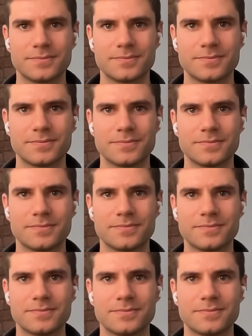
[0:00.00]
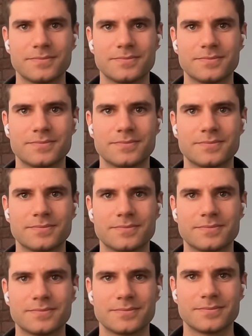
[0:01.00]

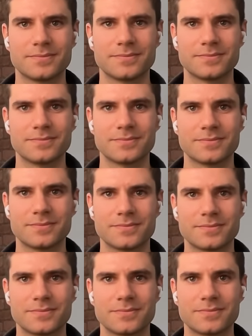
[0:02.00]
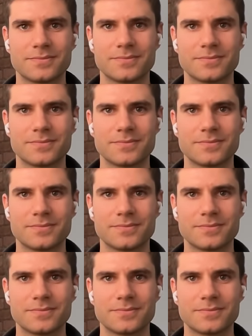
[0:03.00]
(not speaking)